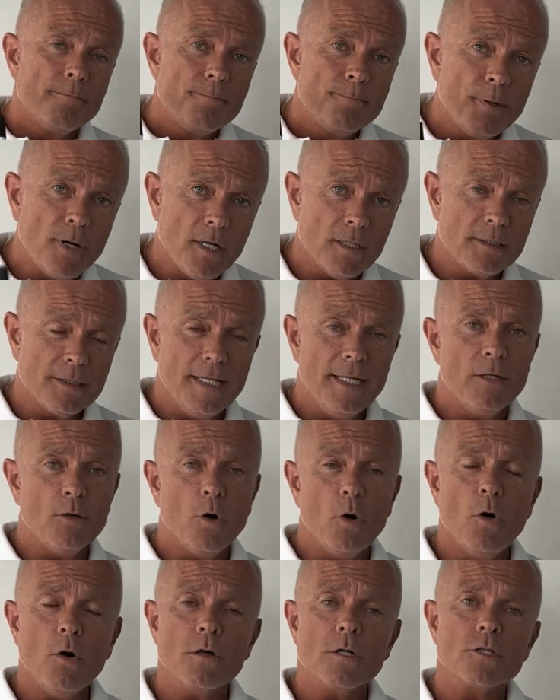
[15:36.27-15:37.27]
But in
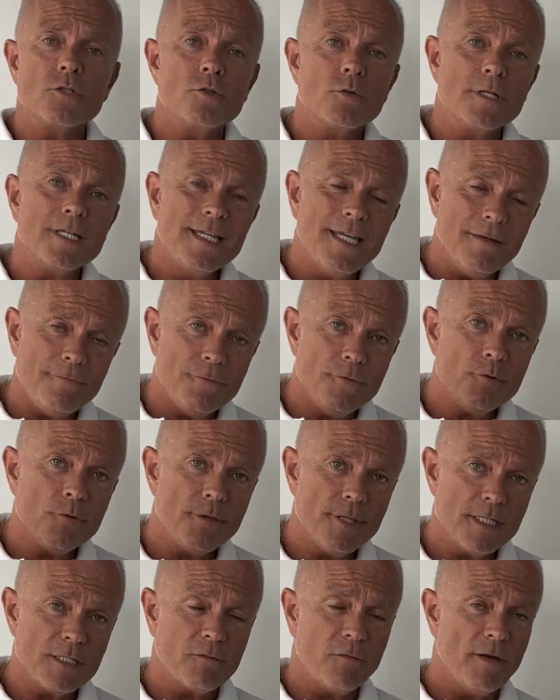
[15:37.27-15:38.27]
order to give you
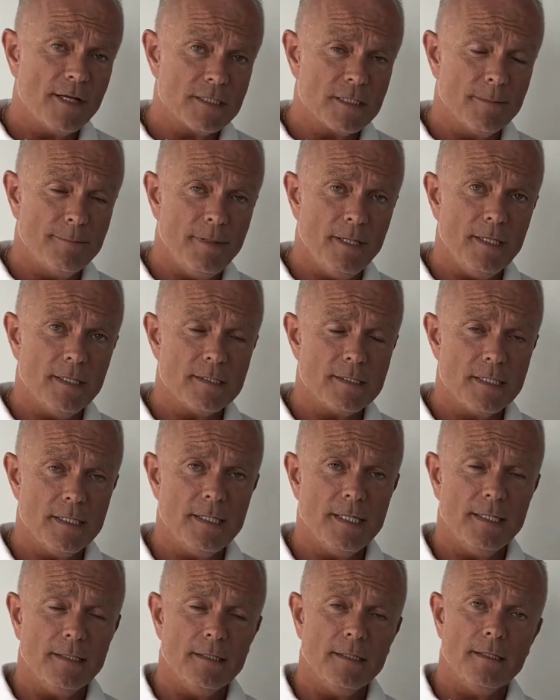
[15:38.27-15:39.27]
this flexibility,
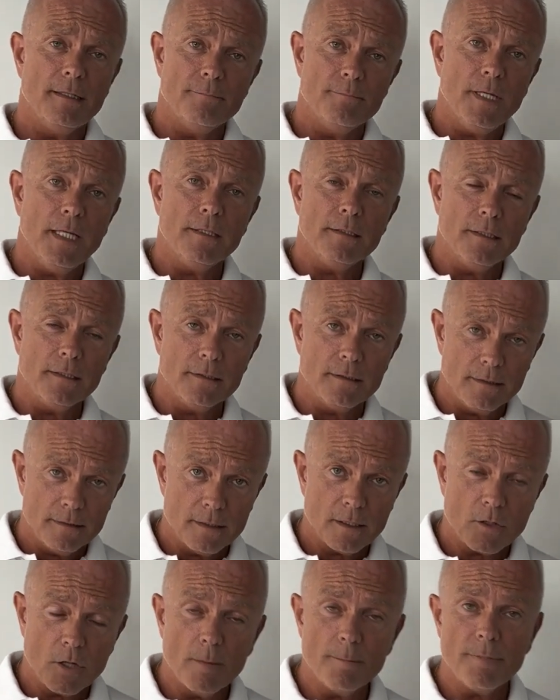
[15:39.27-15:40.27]
and
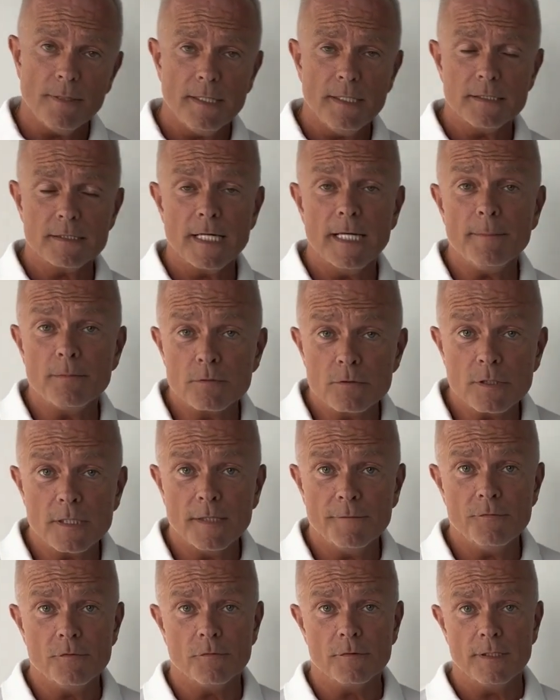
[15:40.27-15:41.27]
the company is able to
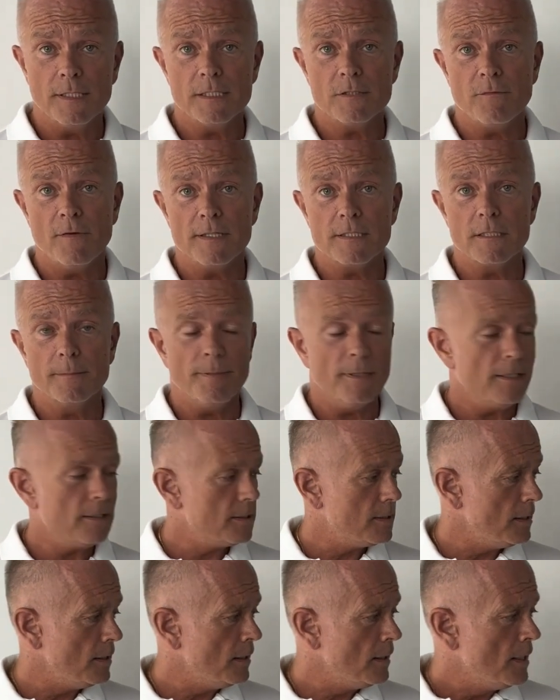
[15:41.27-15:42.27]
give you this
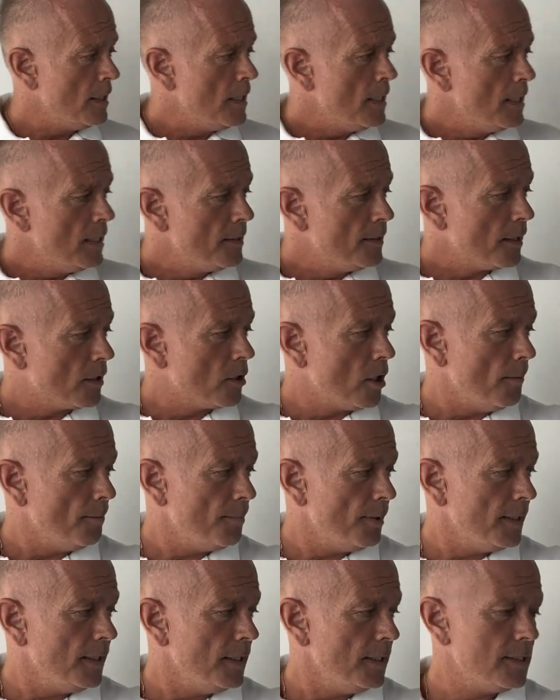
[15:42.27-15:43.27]
flexibility, the
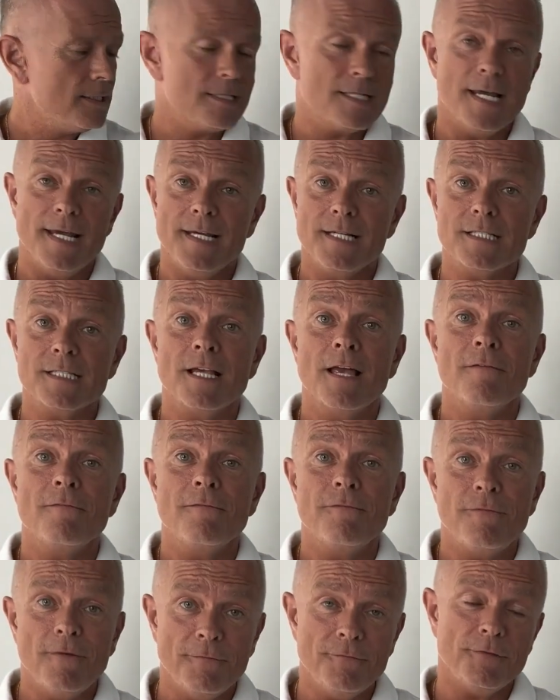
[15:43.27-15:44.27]
company takes
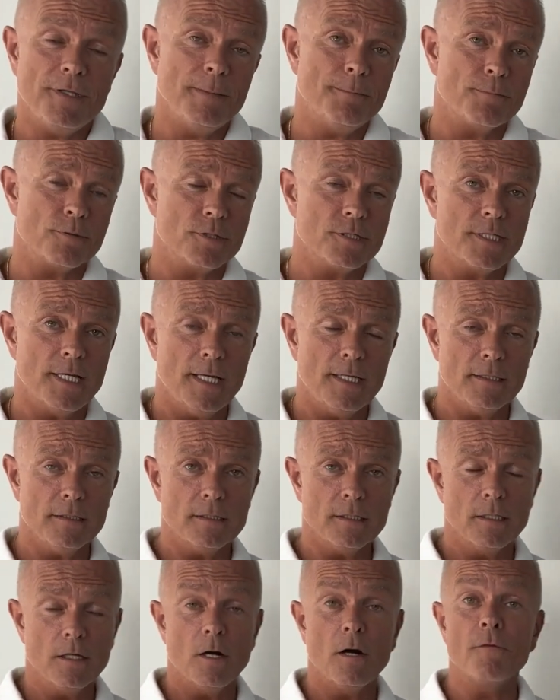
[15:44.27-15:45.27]

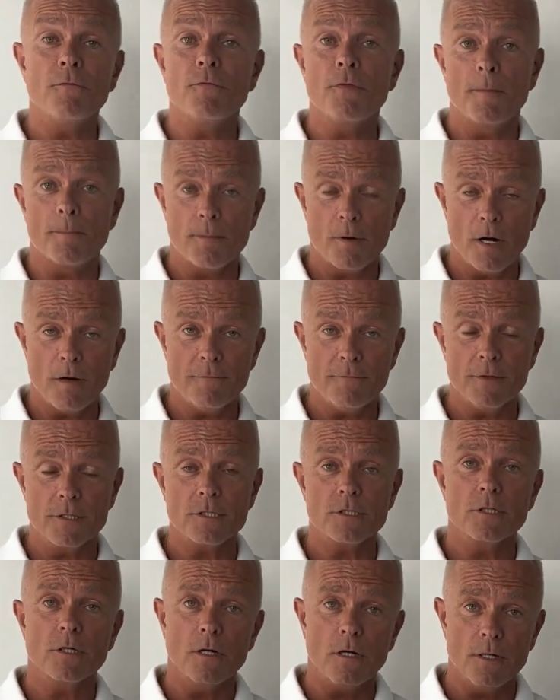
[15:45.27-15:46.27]
50% of the
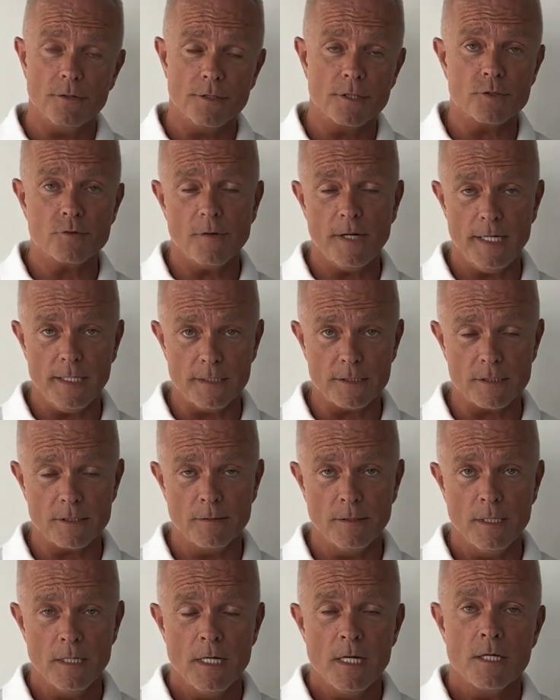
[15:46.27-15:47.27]
profits on the trades.
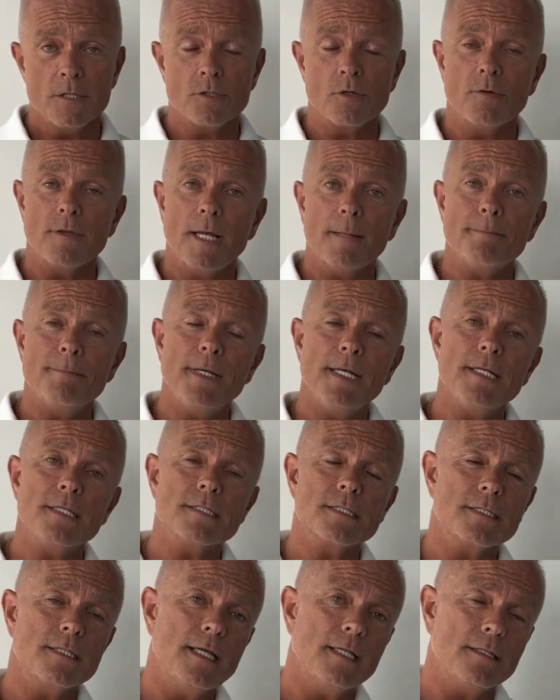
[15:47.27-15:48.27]
So that
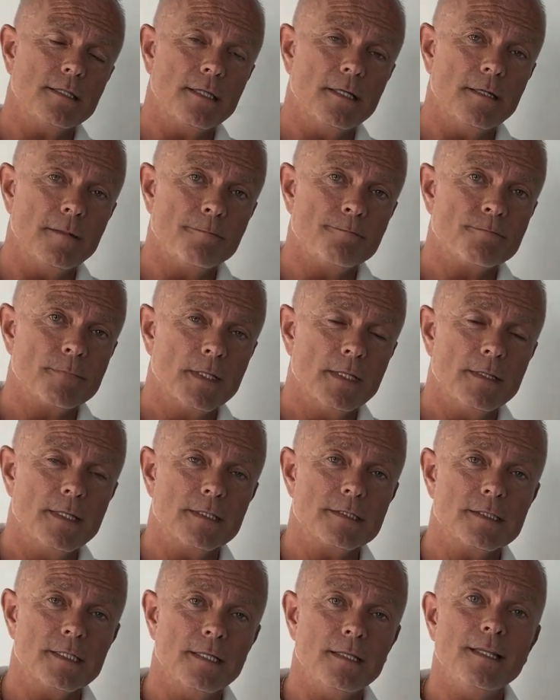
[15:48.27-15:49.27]
means that
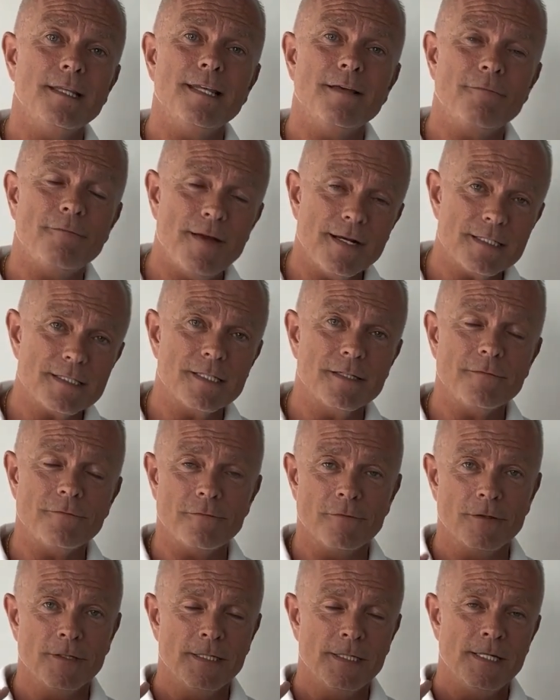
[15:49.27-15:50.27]
let's say the
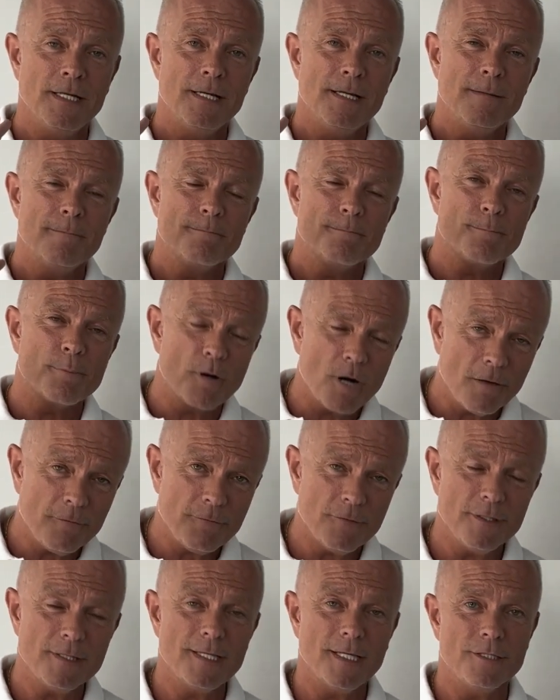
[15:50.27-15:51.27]
effective
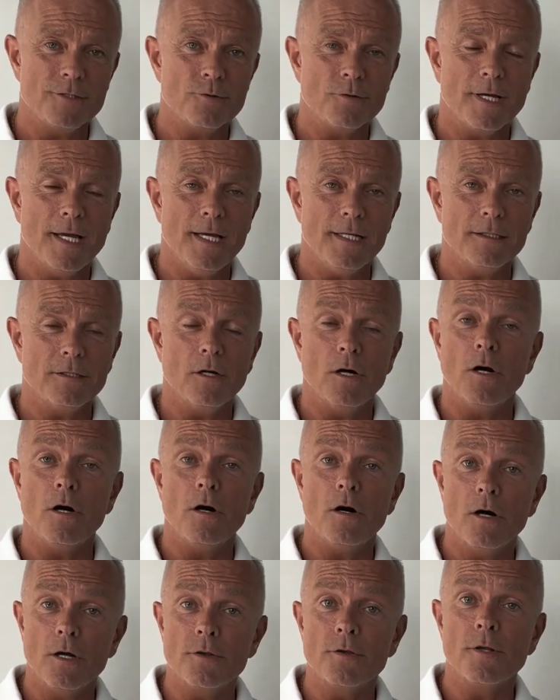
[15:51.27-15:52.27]
profit that you get
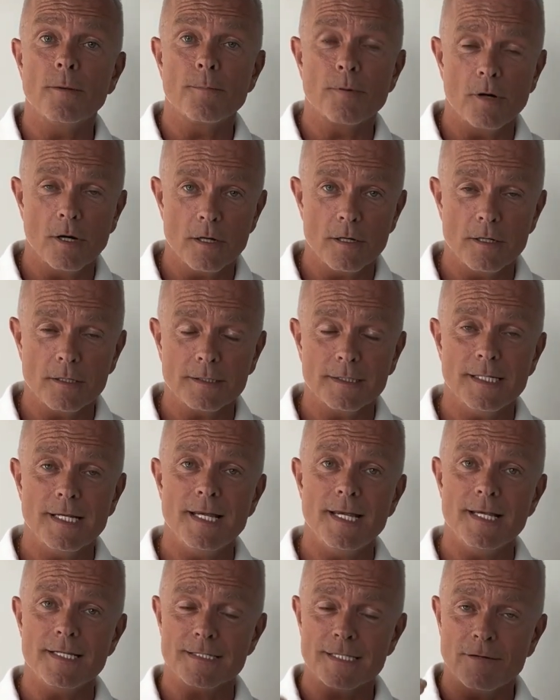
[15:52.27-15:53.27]
on the
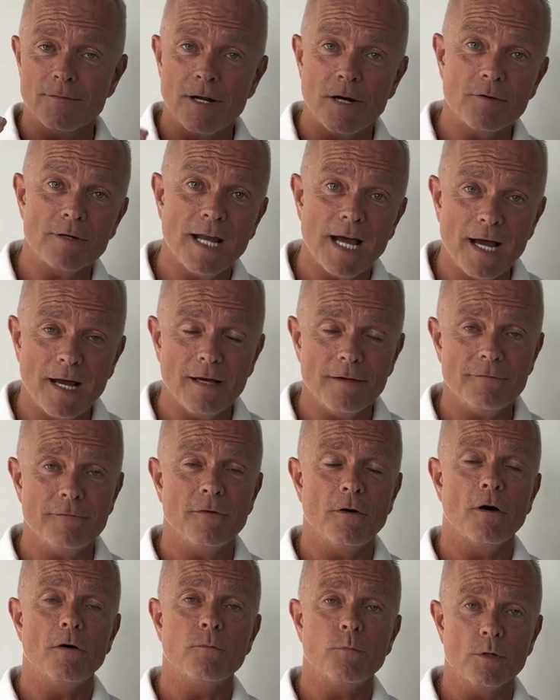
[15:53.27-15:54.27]
product is around half
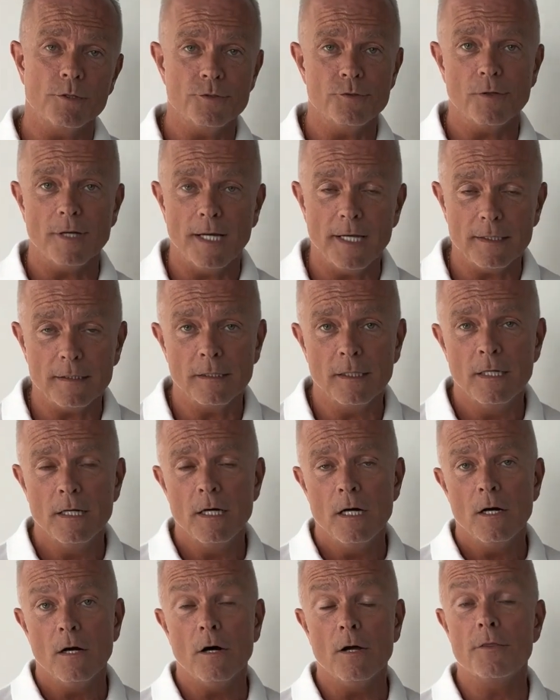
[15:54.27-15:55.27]
of what you get
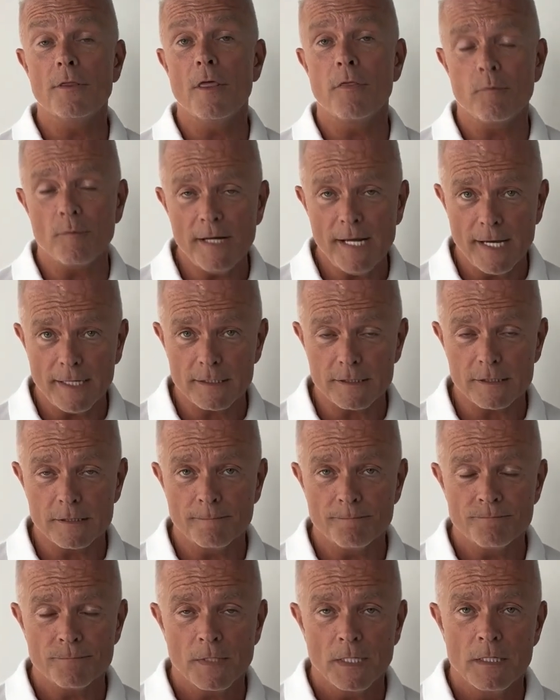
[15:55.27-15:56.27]
on the 3x.